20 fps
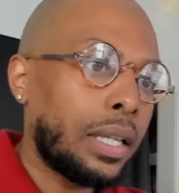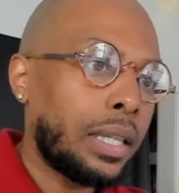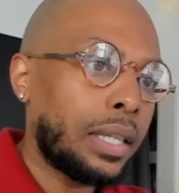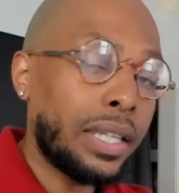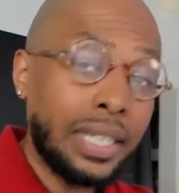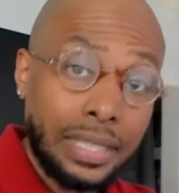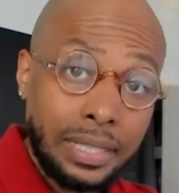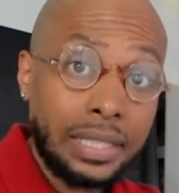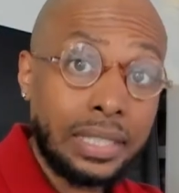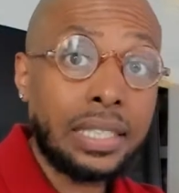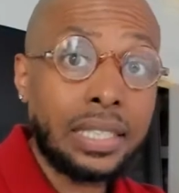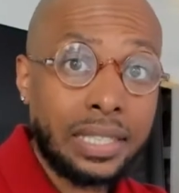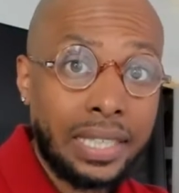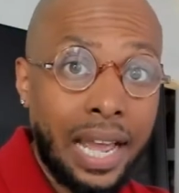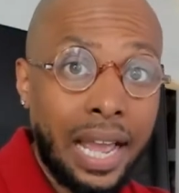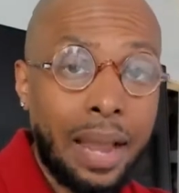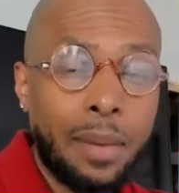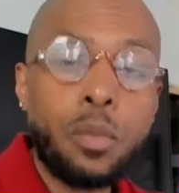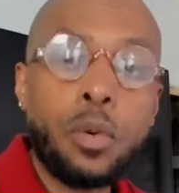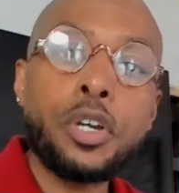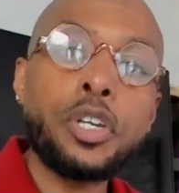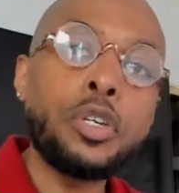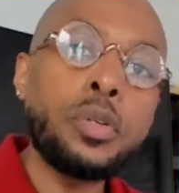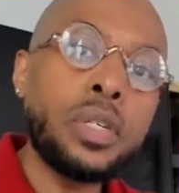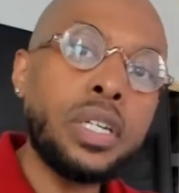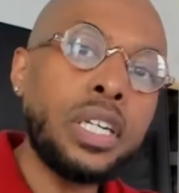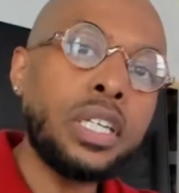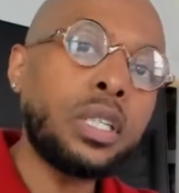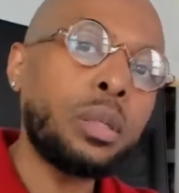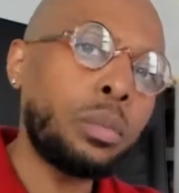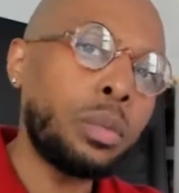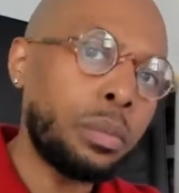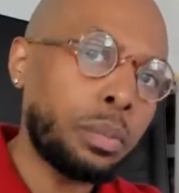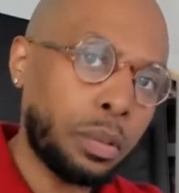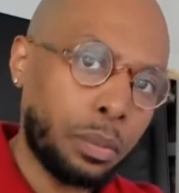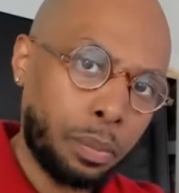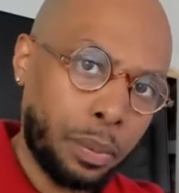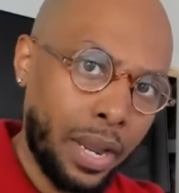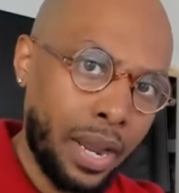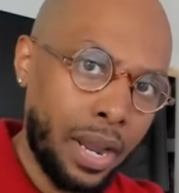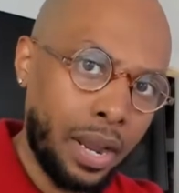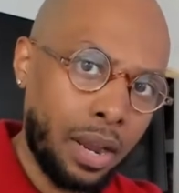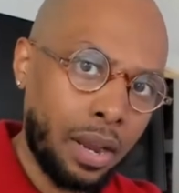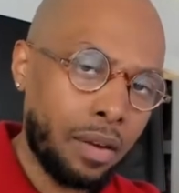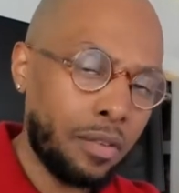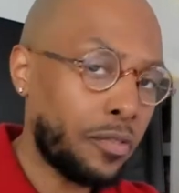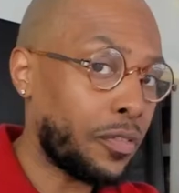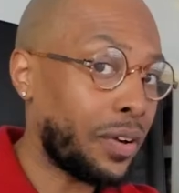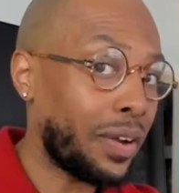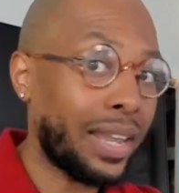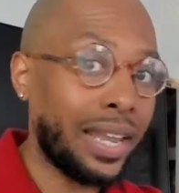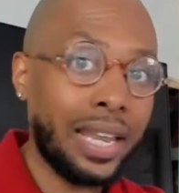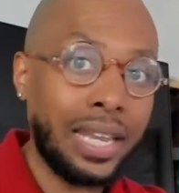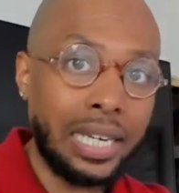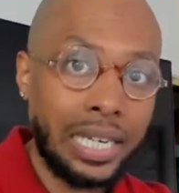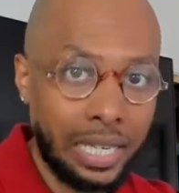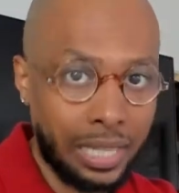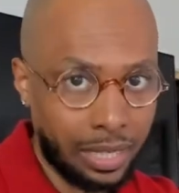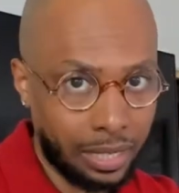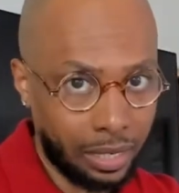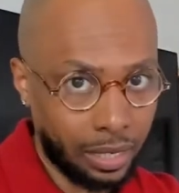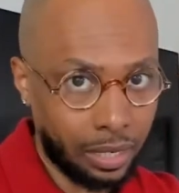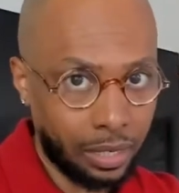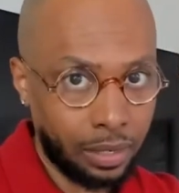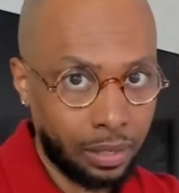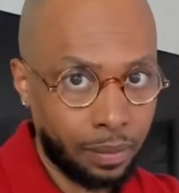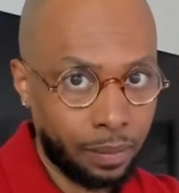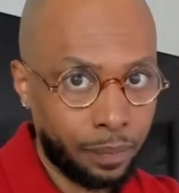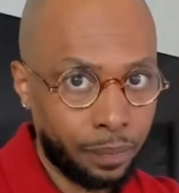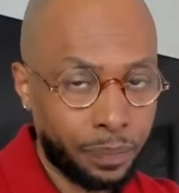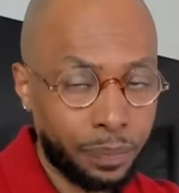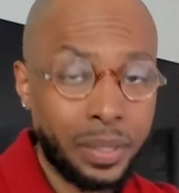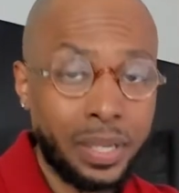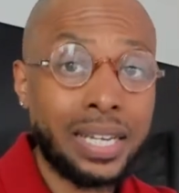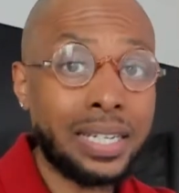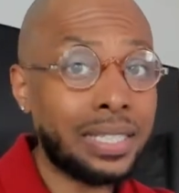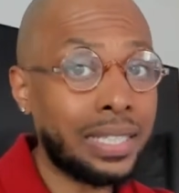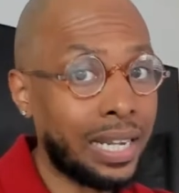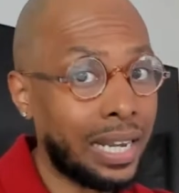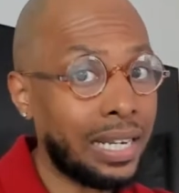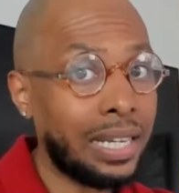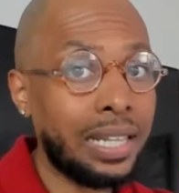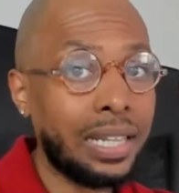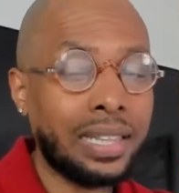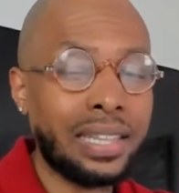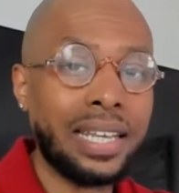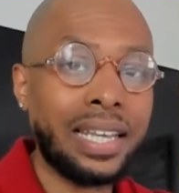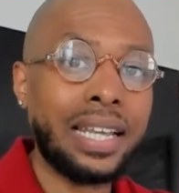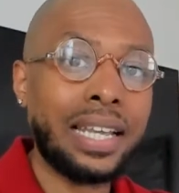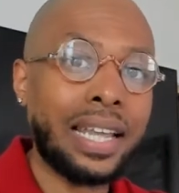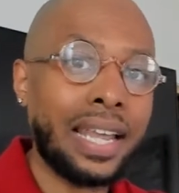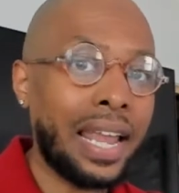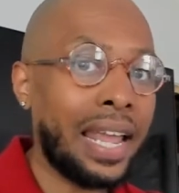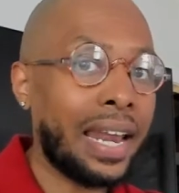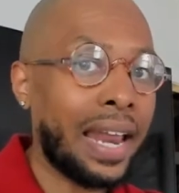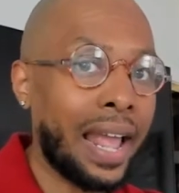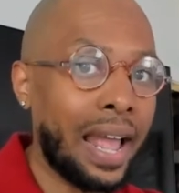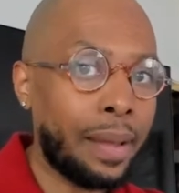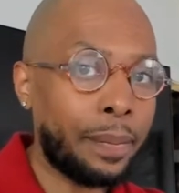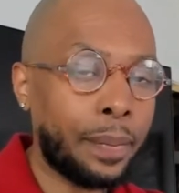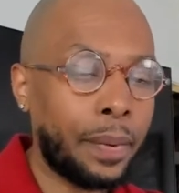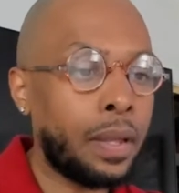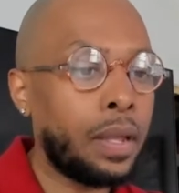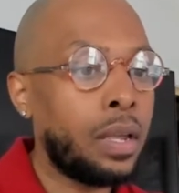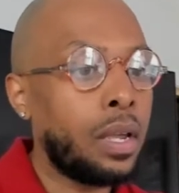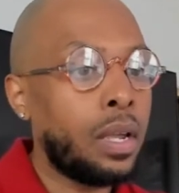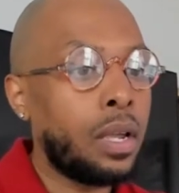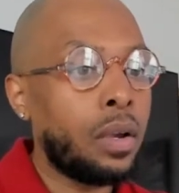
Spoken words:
this is the time where you need to be prepared for anything, because anything can happen.